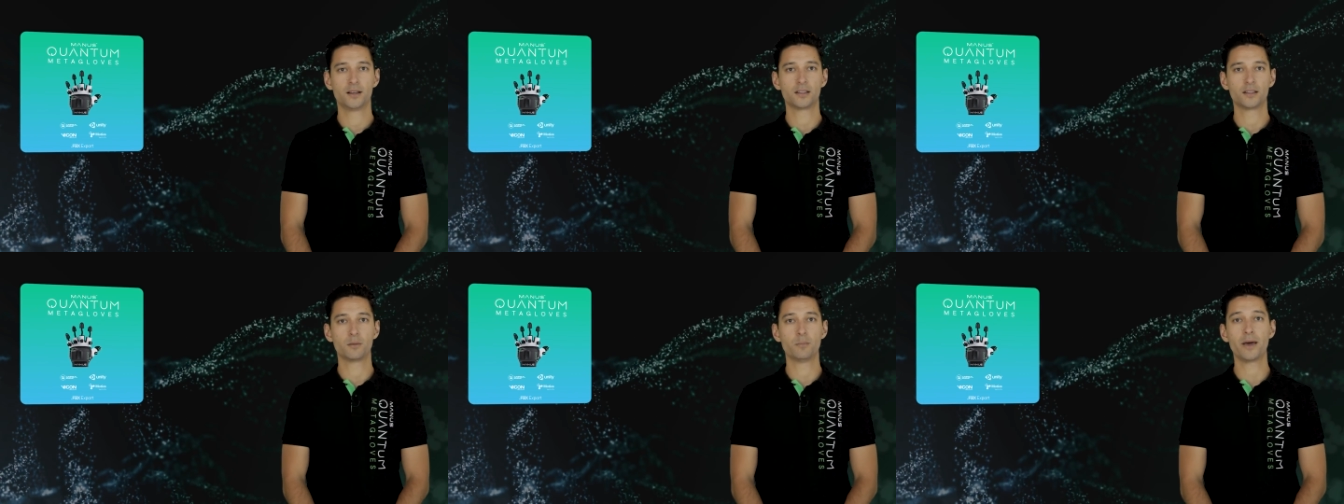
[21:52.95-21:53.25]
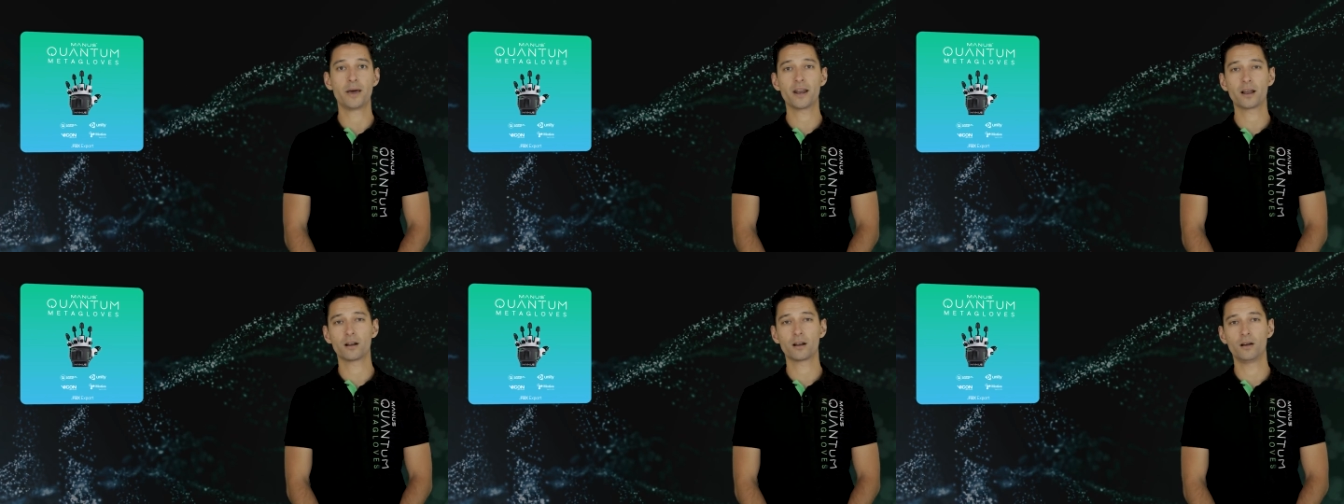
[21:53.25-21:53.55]
The
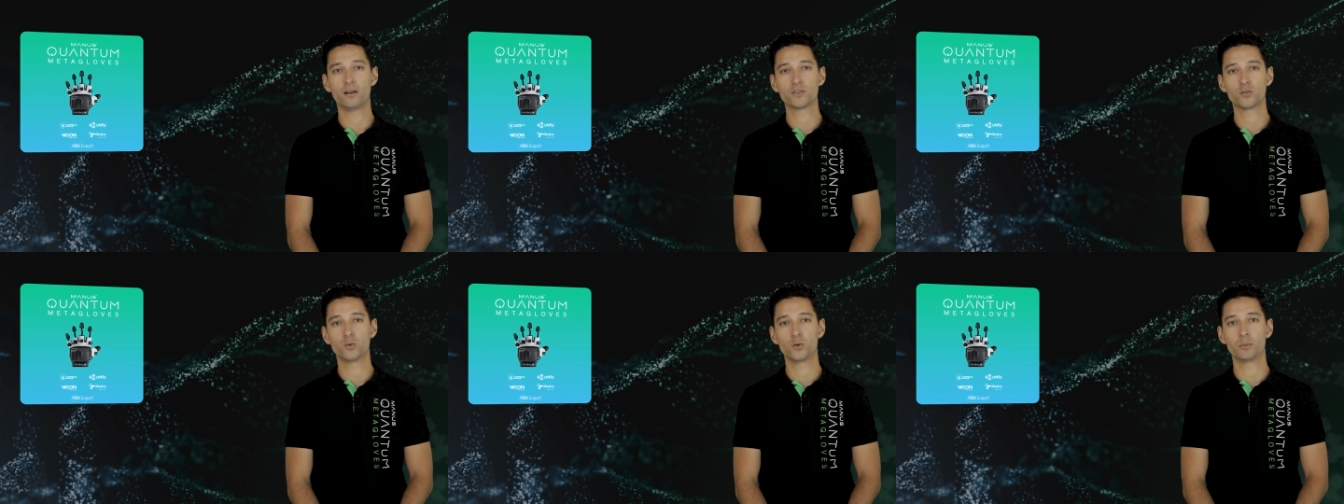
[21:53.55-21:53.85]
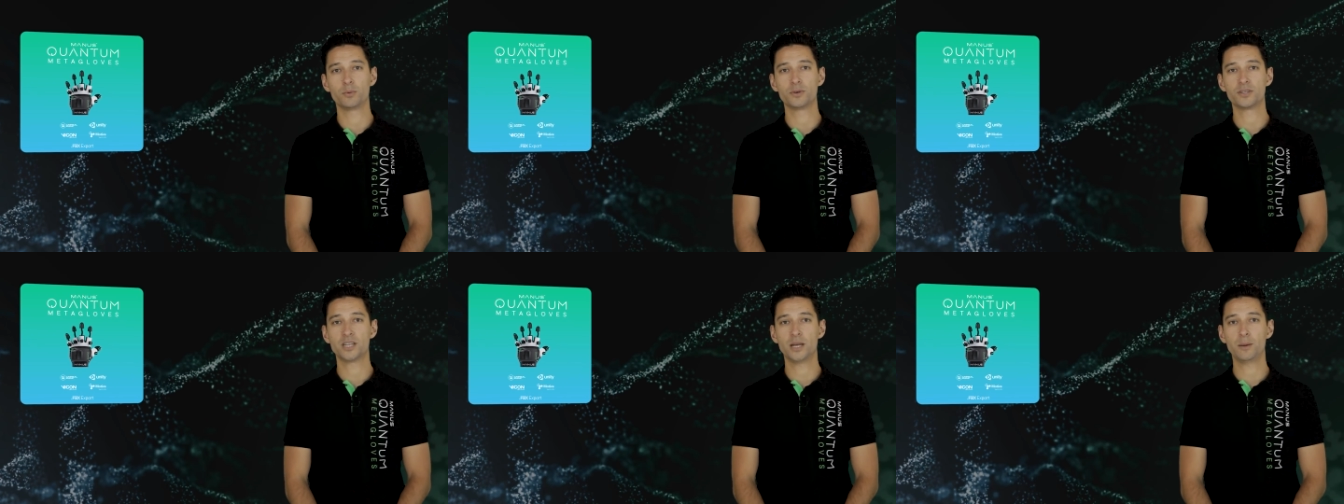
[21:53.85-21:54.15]
Metagloves
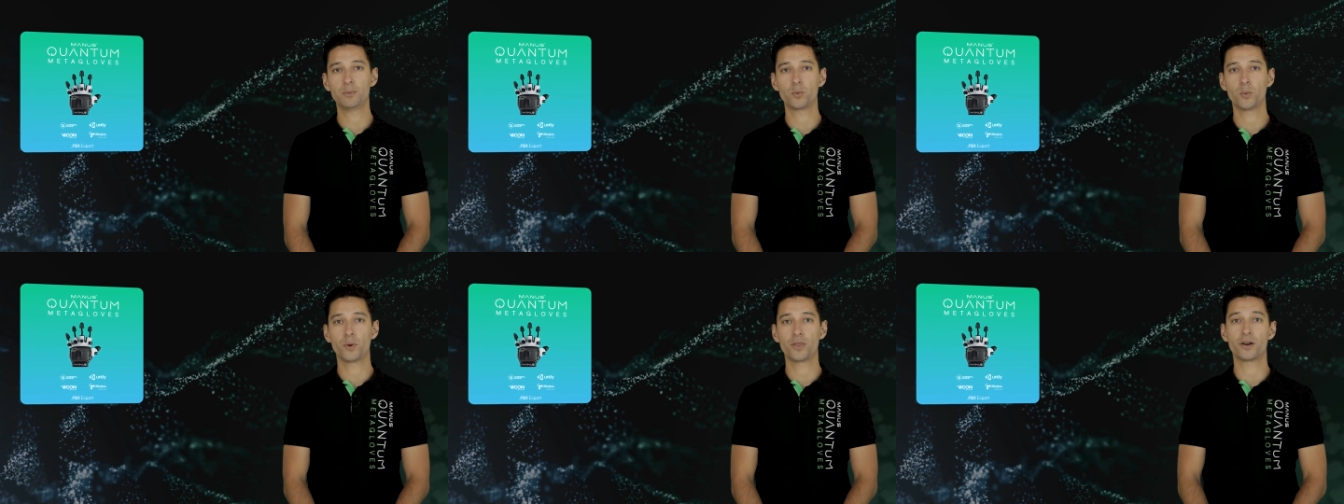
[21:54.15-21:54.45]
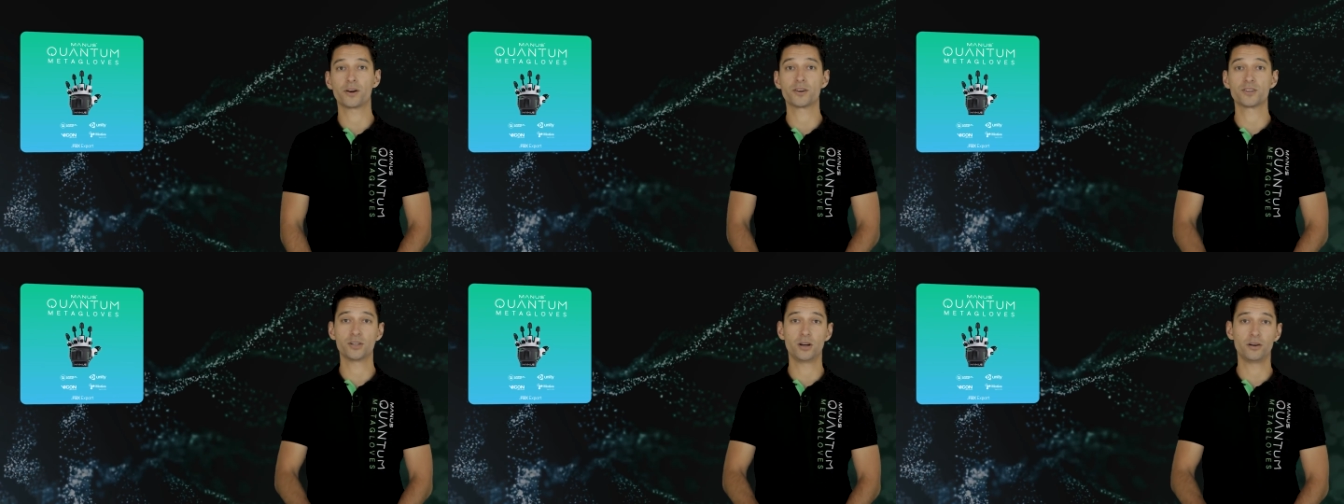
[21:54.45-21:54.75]
will be shipped with
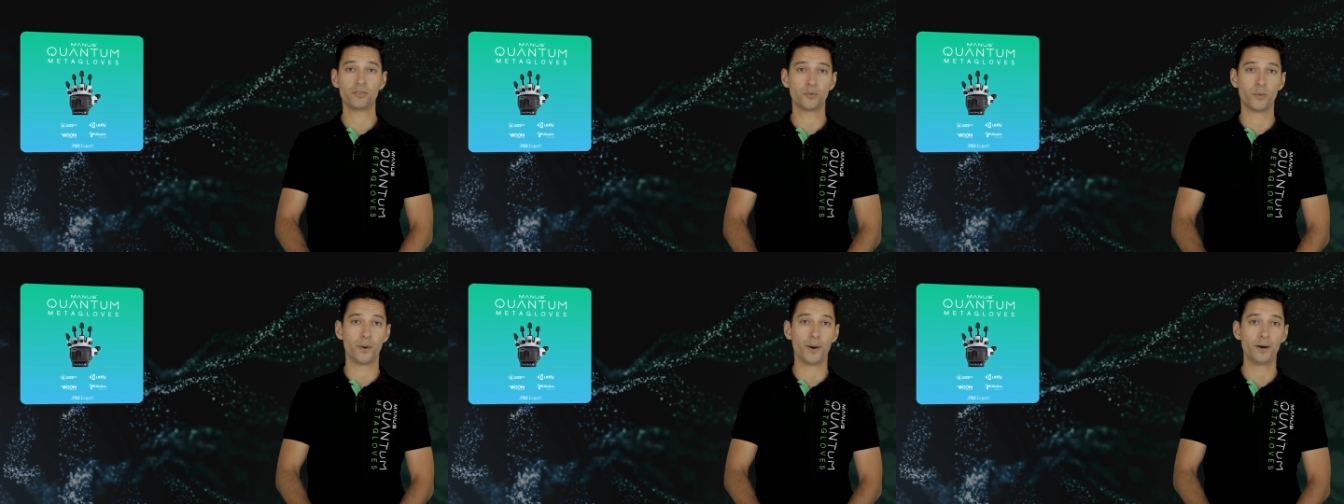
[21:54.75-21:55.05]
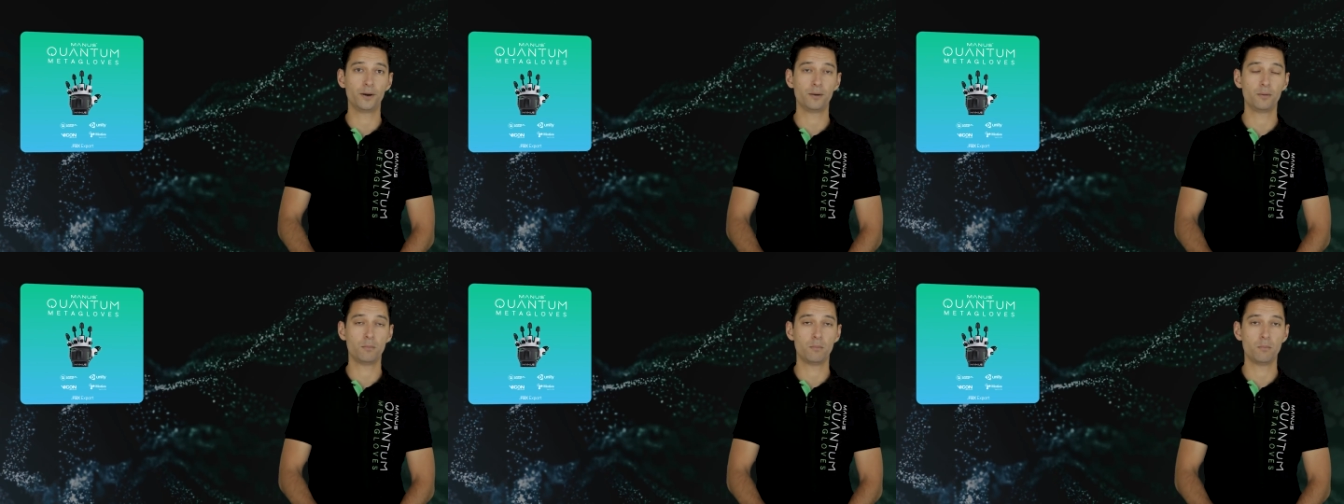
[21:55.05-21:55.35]
our
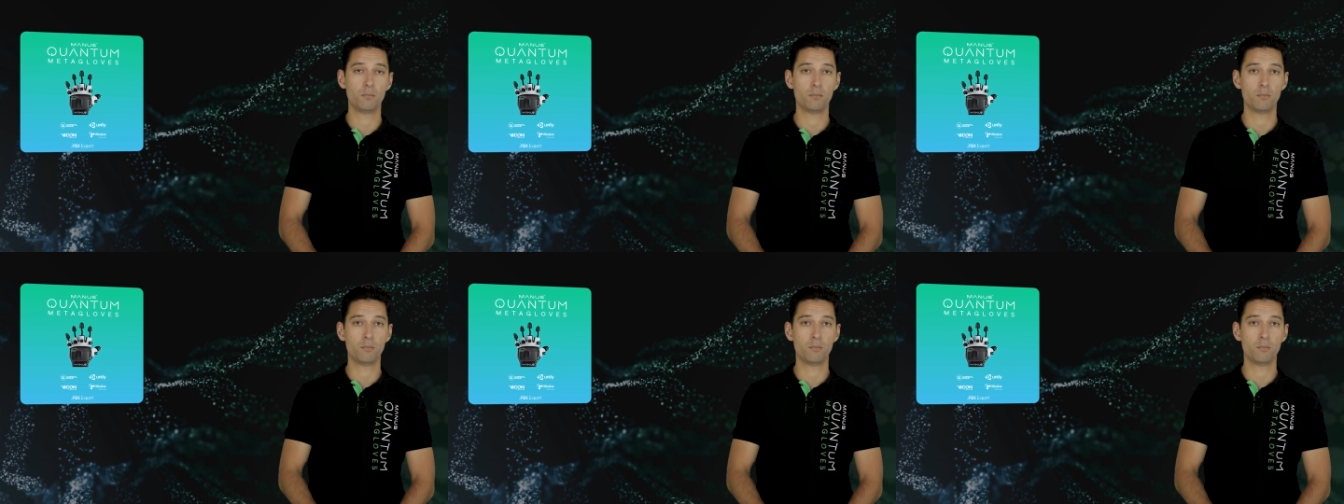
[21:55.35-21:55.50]
software,